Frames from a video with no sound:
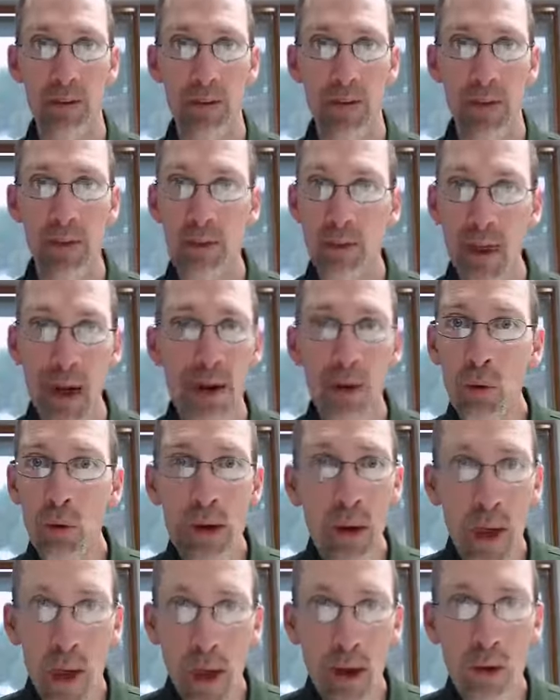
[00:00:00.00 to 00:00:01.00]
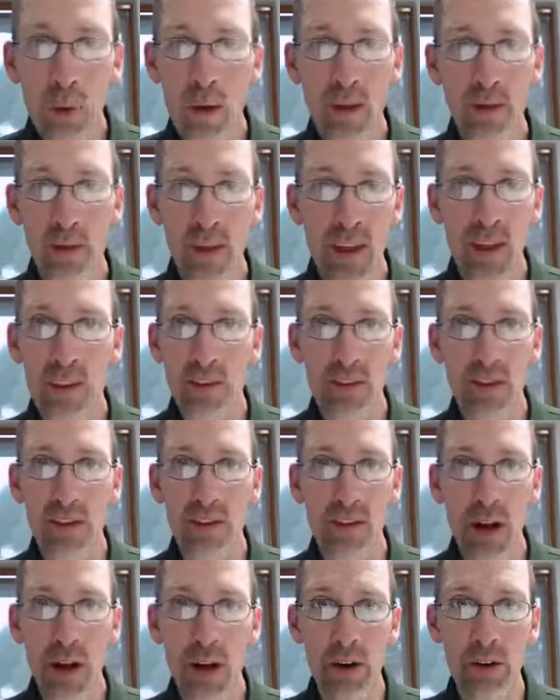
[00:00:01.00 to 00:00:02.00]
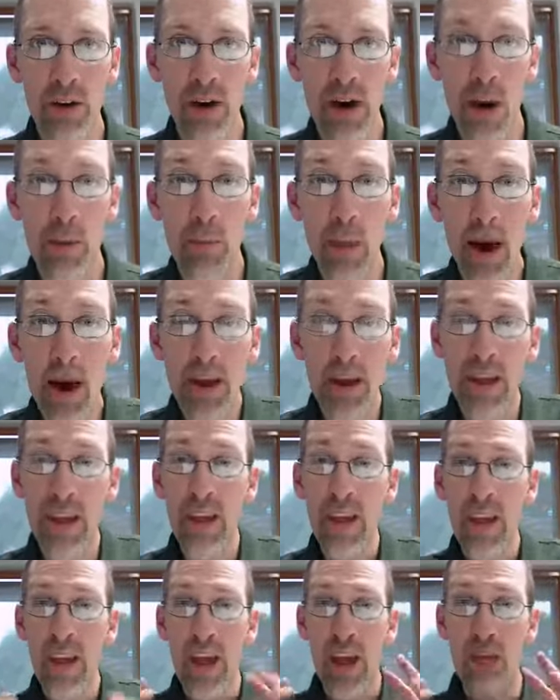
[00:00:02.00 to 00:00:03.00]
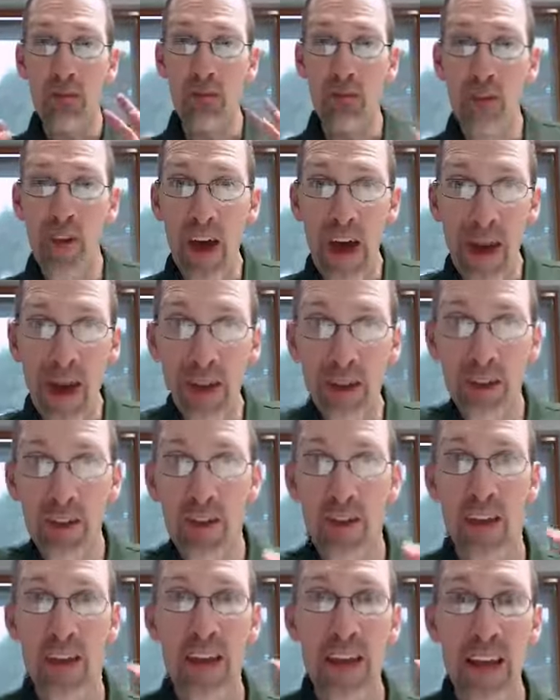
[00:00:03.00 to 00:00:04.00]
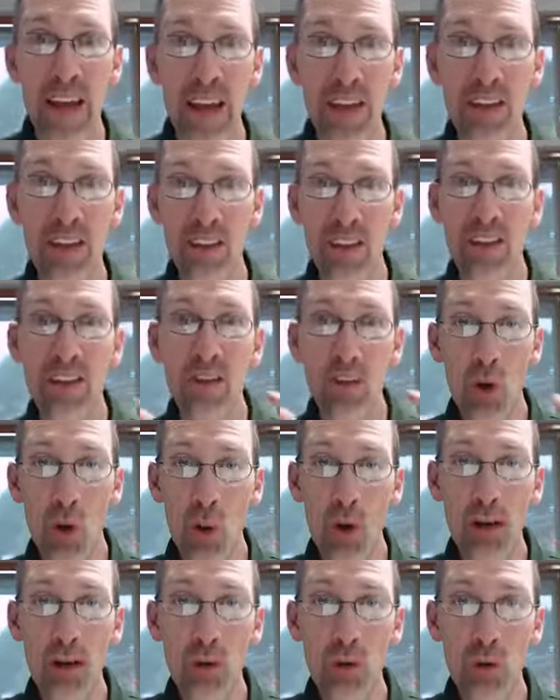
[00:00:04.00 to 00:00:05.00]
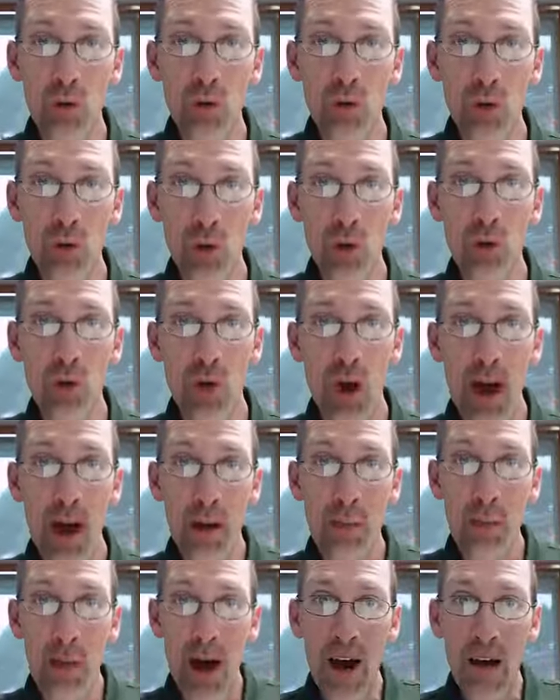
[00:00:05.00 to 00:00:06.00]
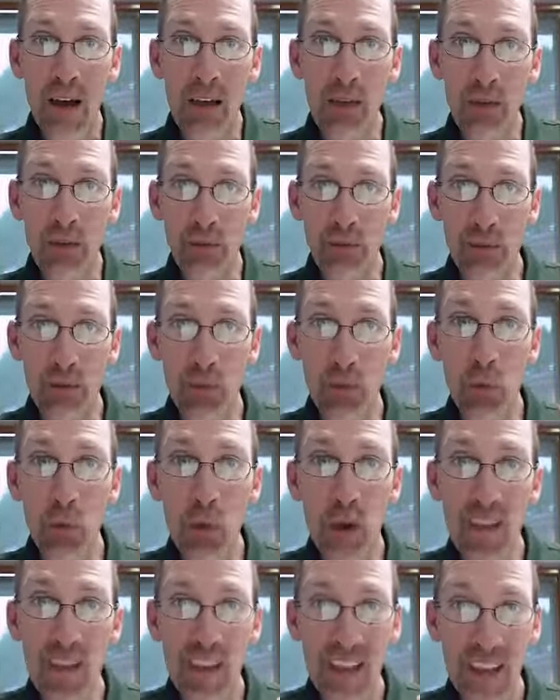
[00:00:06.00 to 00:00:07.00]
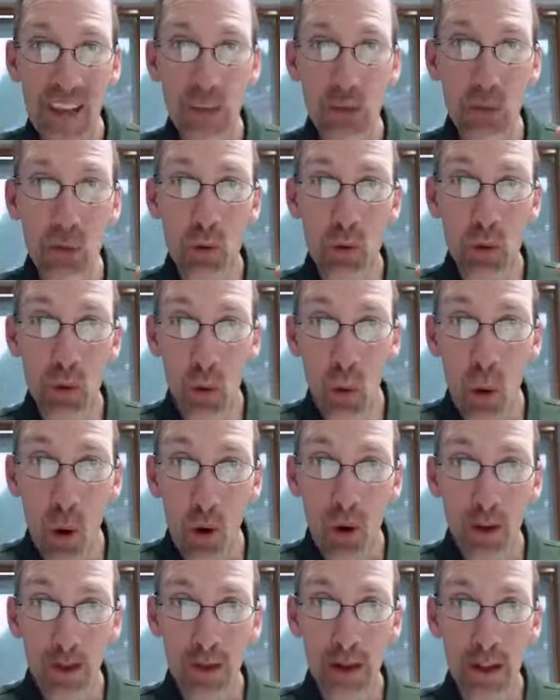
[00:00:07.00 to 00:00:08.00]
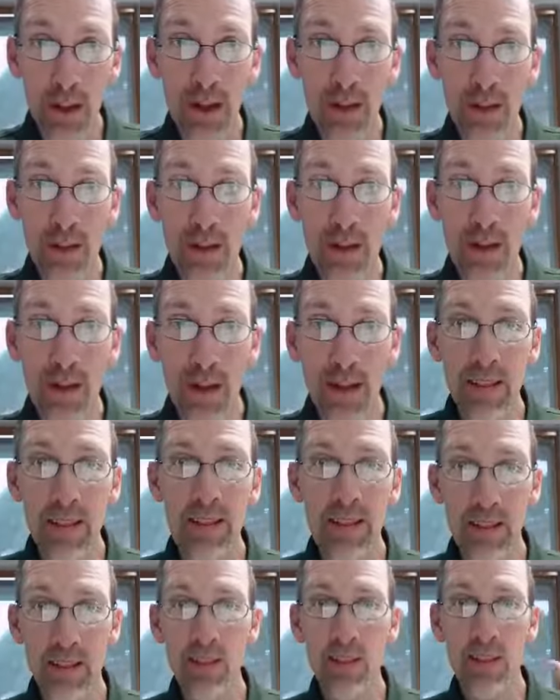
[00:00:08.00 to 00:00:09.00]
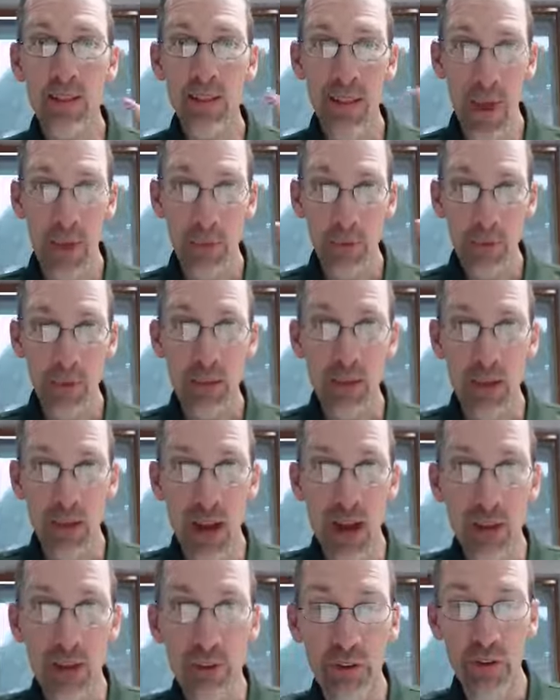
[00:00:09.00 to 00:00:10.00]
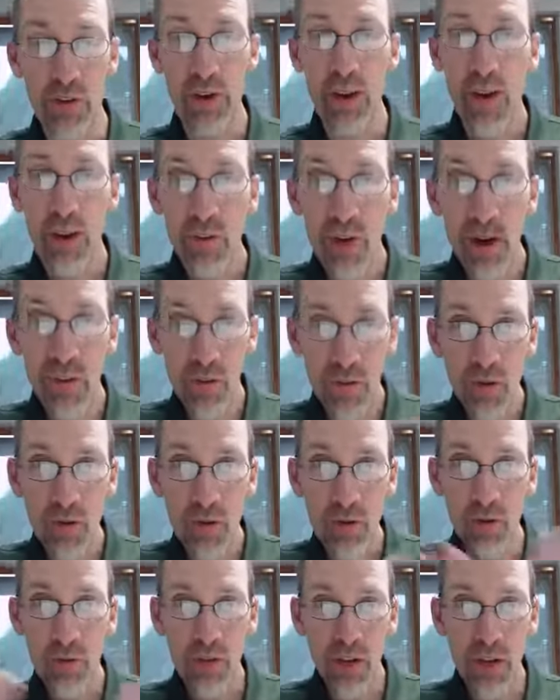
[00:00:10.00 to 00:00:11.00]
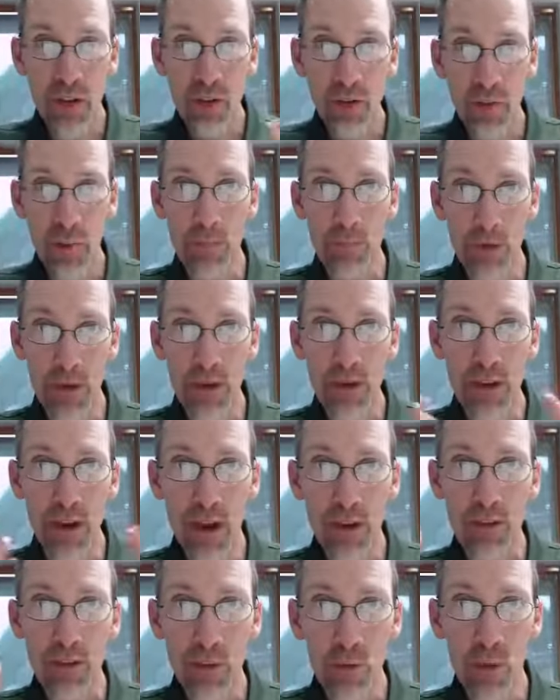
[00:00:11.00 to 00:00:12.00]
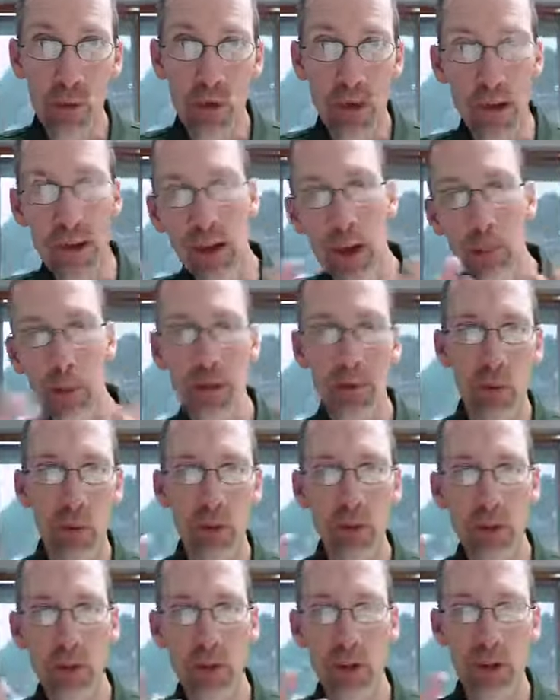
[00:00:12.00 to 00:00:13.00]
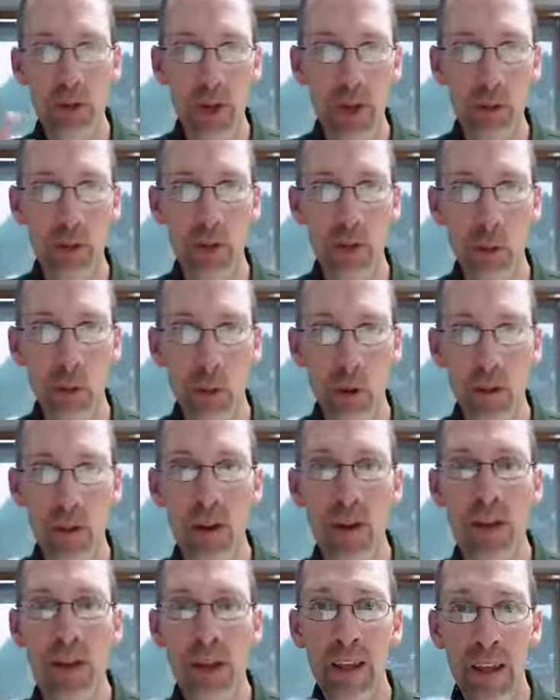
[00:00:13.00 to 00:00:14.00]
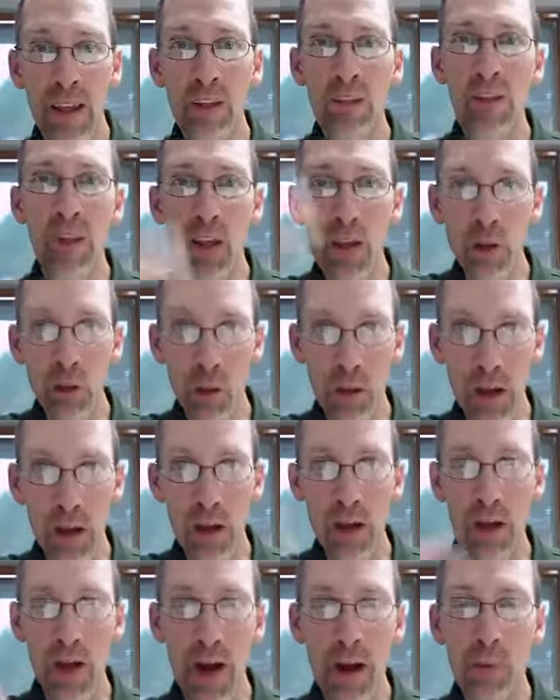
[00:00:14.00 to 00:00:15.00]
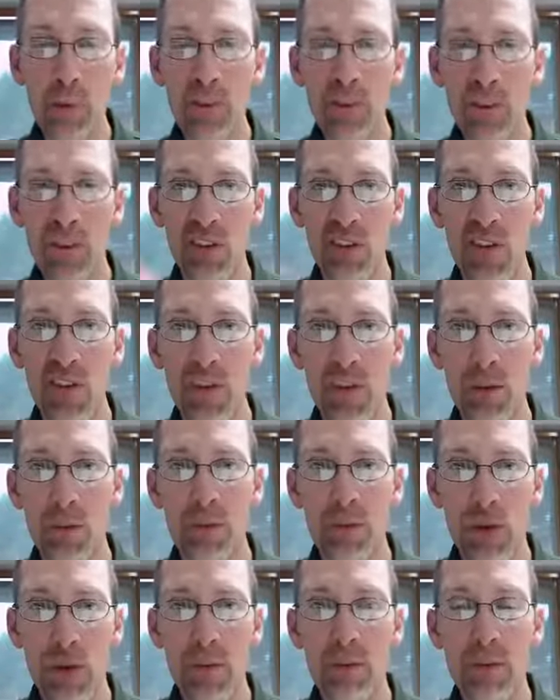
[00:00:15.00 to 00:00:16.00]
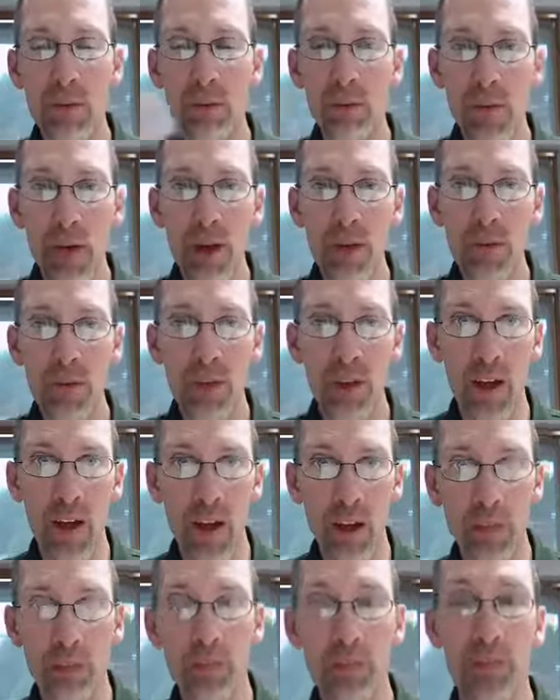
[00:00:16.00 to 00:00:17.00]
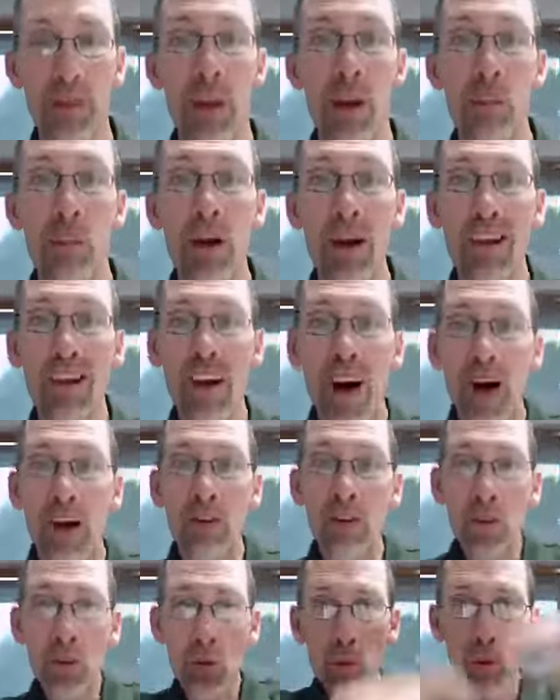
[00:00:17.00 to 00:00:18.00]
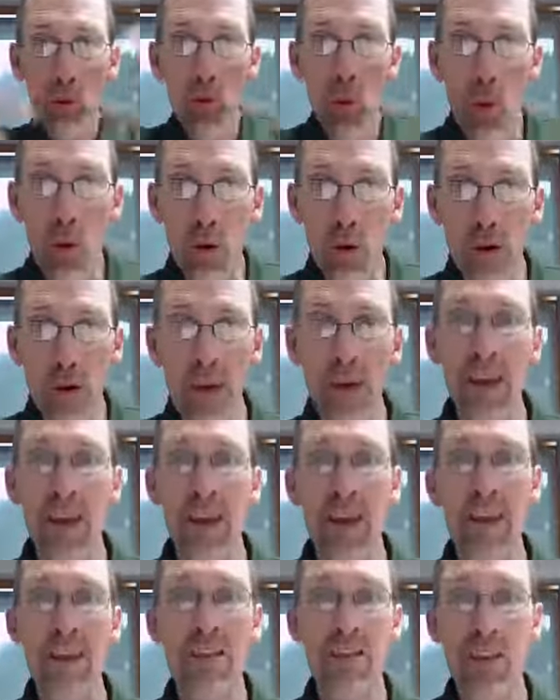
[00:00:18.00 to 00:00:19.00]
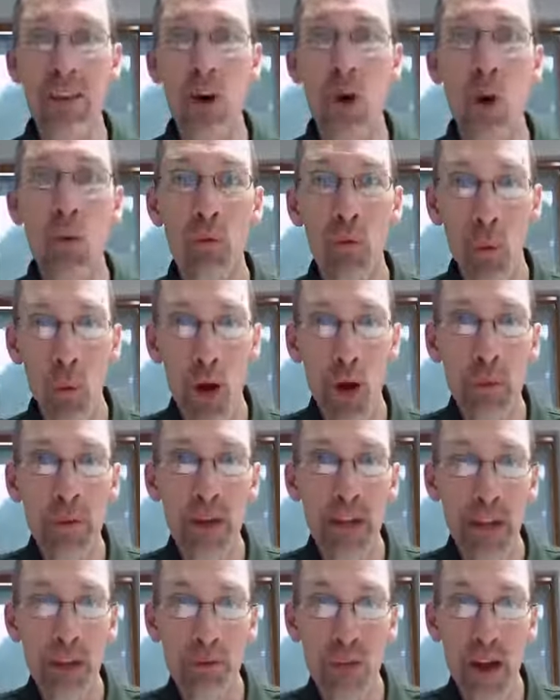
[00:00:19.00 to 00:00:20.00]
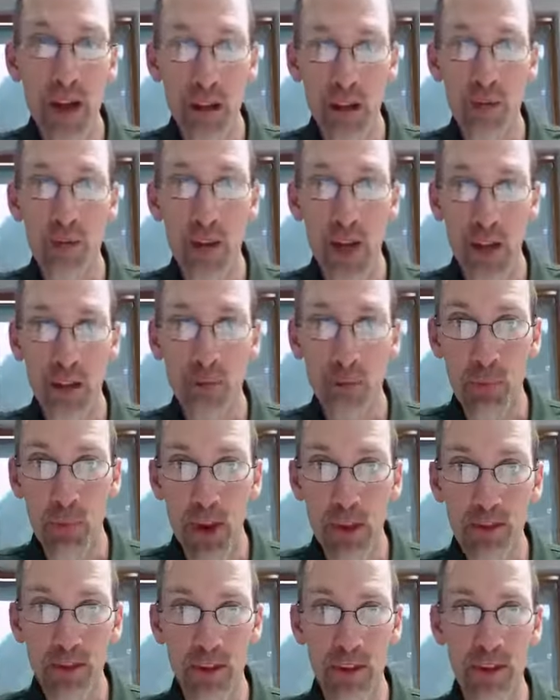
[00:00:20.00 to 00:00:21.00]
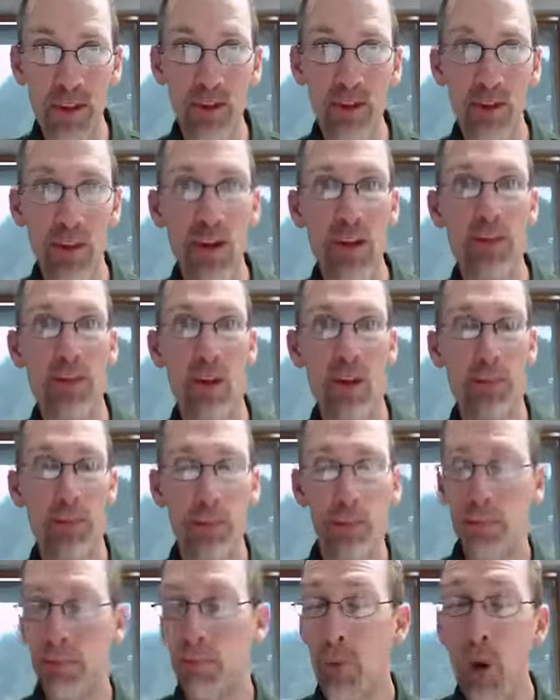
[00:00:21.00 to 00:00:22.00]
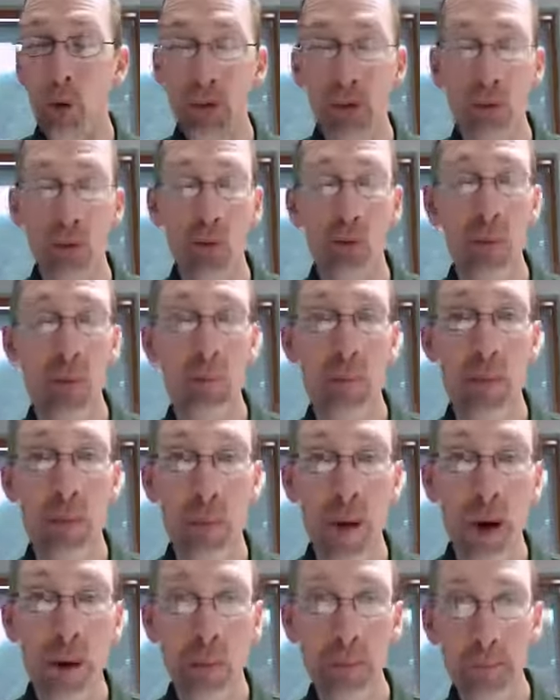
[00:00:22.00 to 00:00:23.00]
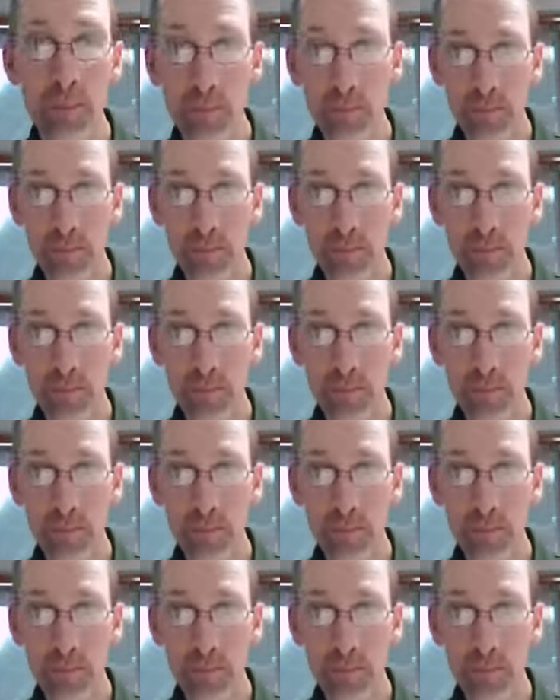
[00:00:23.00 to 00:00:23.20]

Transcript: He's not okay with death dishonoring our body. In fact, he is going to shoot our body through with his glory. This is absolutely astonishing, right? If you study Scripture on God's glory, a couple different ways you can talk about the word, giving glory to God, which is a synonym for giving praise to God. But God's glory is the overwhelming effect of God's presence, right? So Moses goes up on the mountain,